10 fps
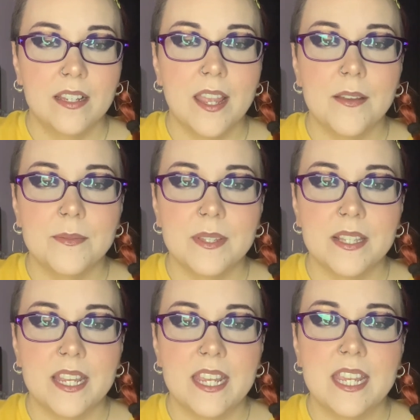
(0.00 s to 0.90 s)
Yeah,
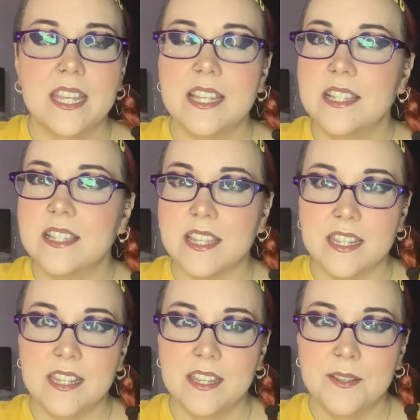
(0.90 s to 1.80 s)
he is
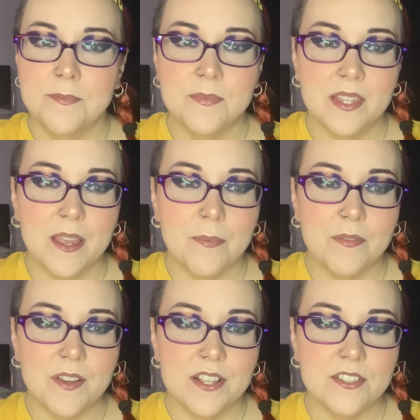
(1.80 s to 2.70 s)
a
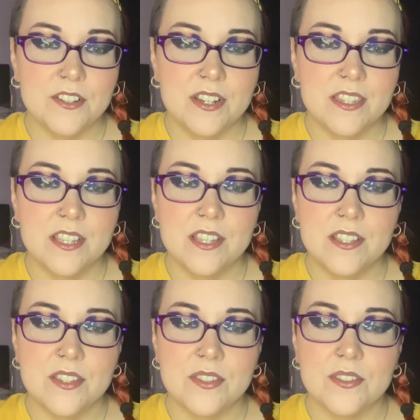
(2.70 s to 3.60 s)
professor in the
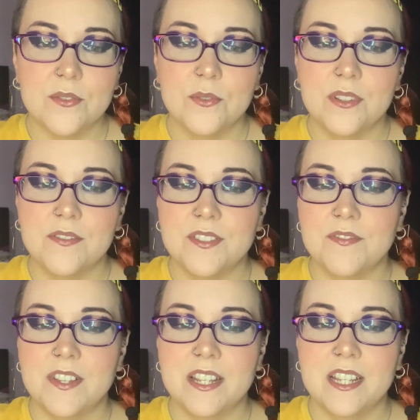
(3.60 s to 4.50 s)
School of
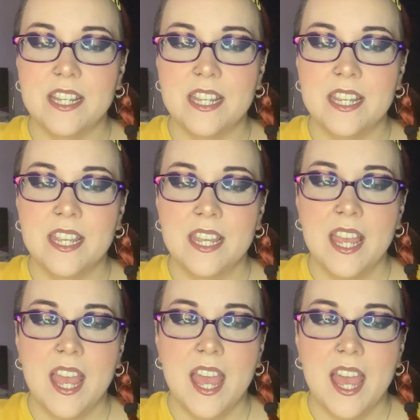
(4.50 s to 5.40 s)
Divinity
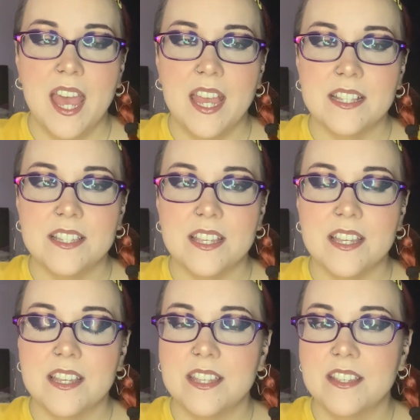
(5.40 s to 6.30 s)
at
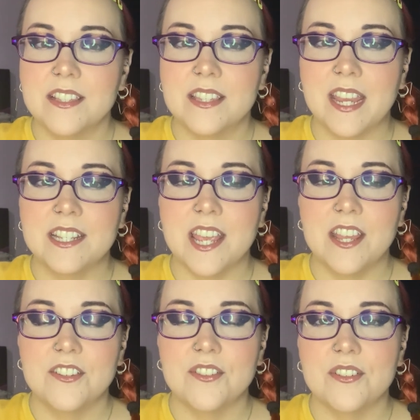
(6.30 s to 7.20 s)
St.
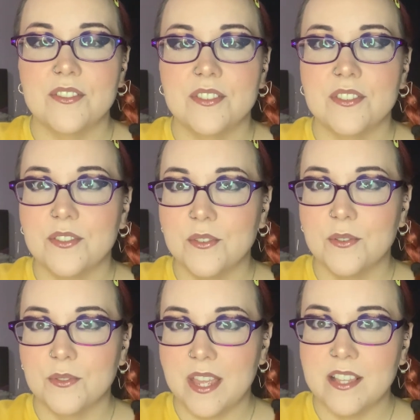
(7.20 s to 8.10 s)
Andrews.
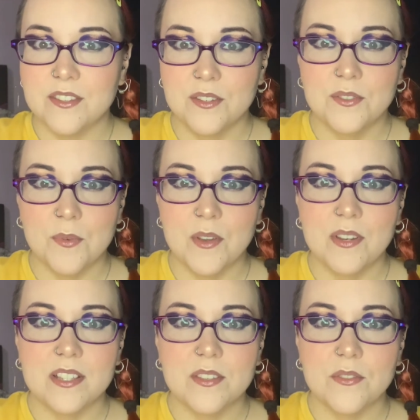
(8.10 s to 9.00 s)
So that's who's wrote
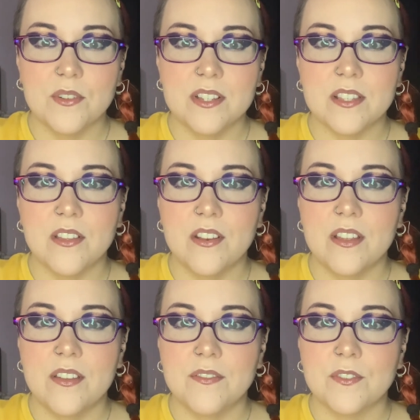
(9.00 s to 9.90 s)
it. So there is a lot
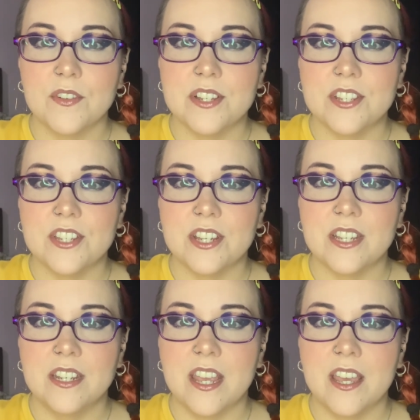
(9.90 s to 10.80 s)
of
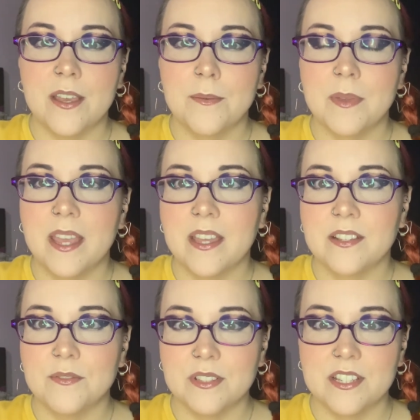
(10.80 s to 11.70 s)
Christian
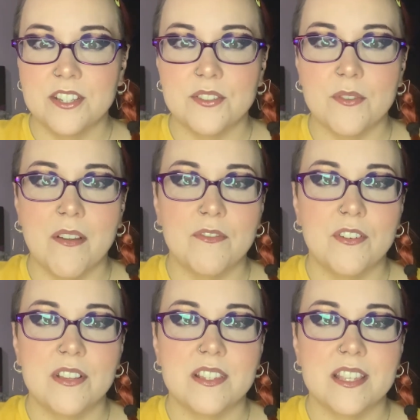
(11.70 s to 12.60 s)
and religious
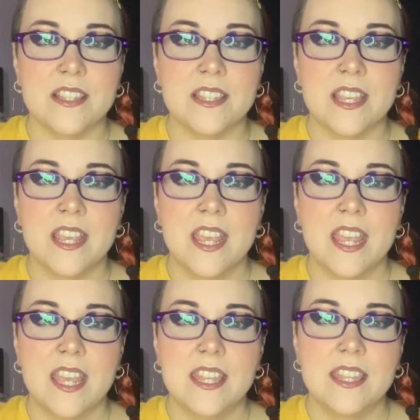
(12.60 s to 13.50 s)
references
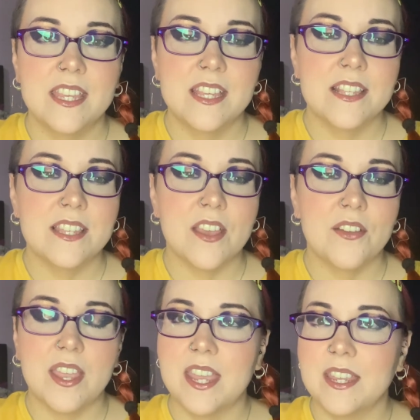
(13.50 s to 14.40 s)
in this.
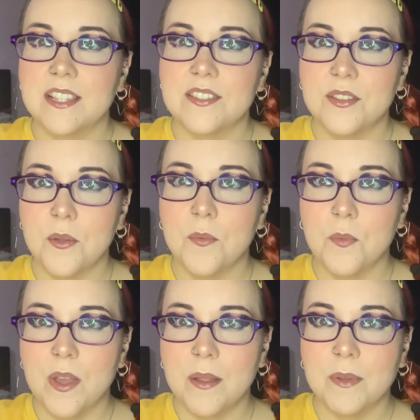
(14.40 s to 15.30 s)
Okay, so
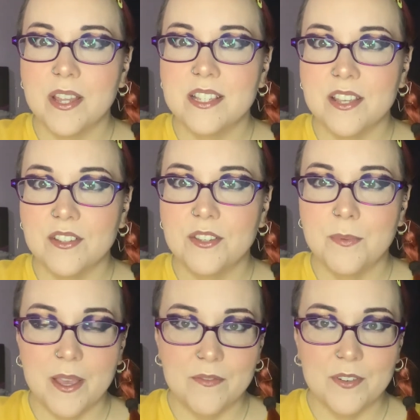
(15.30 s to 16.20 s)
what I'm going to tell you
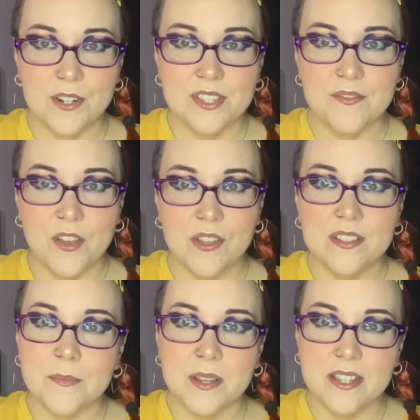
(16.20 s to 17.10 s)
about, first of all,
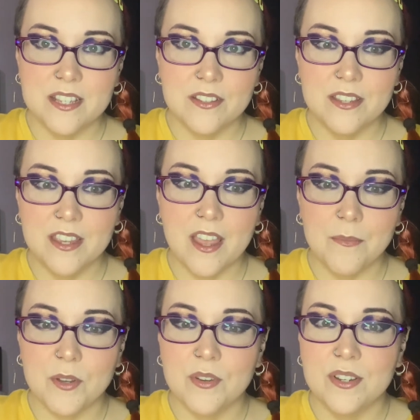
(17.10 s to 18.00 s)
is I'm
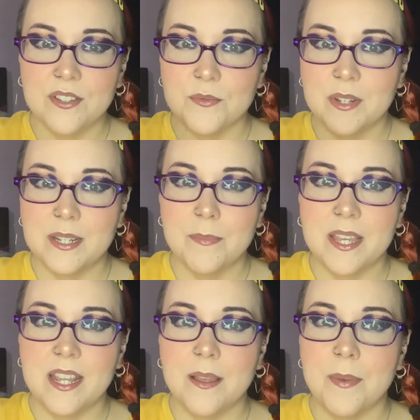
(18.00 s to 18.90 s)
going to read a
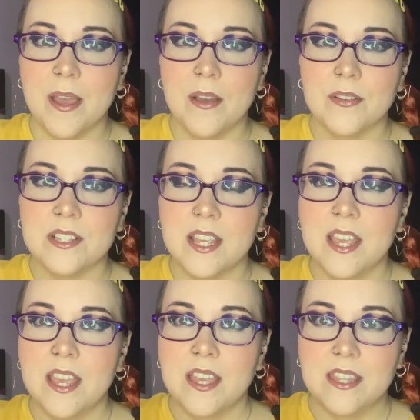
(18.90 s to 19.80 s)
bit about
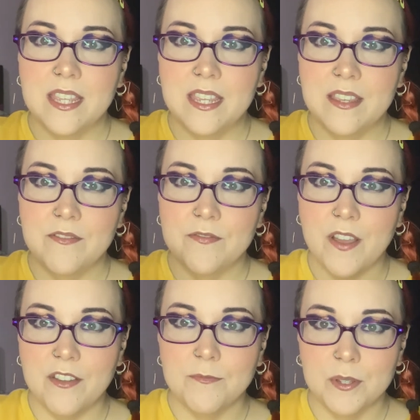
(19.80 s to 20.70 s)
the
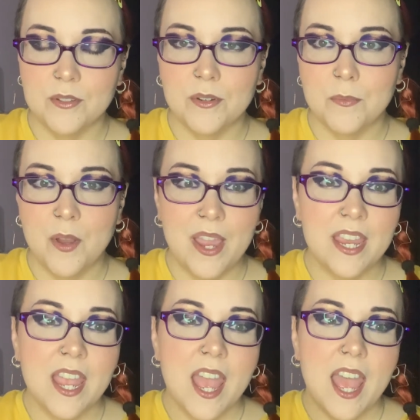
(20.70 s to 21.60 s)
Fife Pilgrim
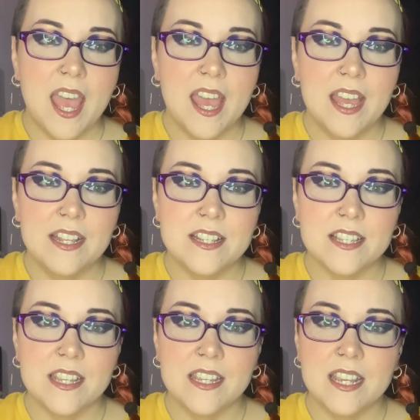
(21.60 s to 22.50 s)
Way. And
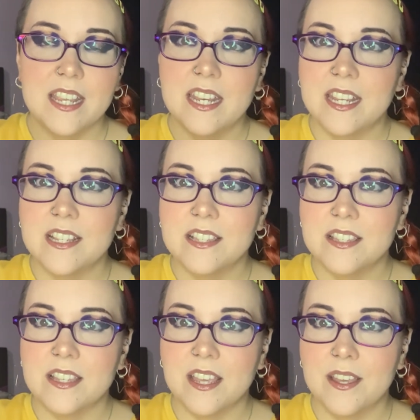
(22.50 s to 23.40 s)
it
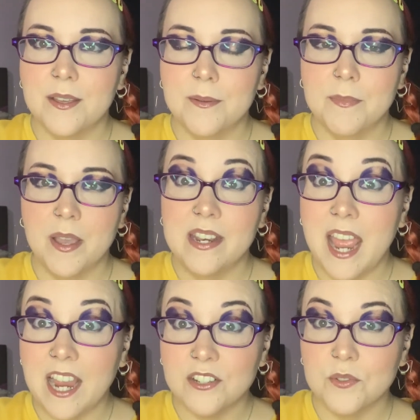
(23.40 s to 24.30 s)
is an
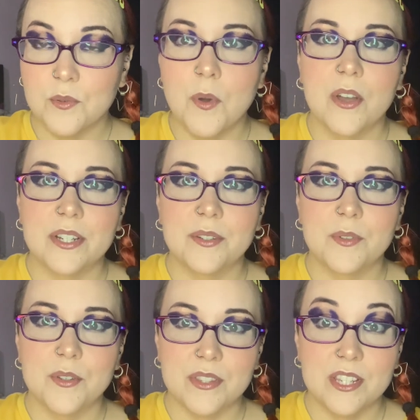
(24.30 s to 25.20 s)
actual walking
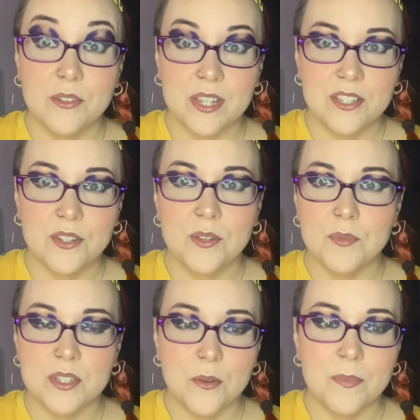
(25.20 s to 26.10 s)
route that you can do. It
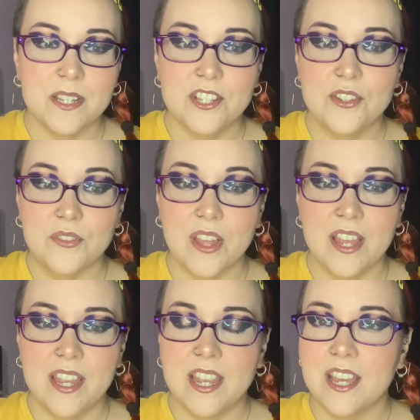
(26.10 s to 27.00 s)
was opened in
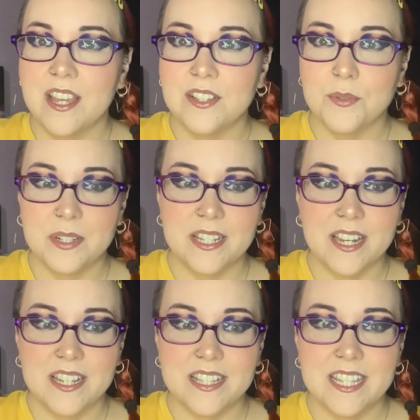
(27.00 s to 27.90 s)
July
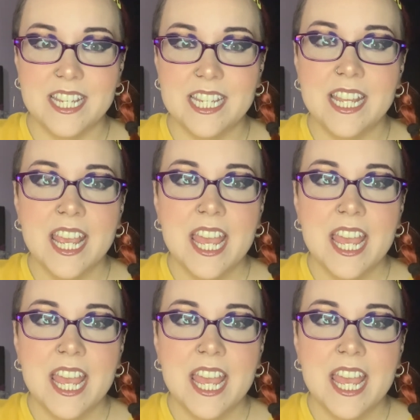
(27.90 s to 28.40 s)
2019.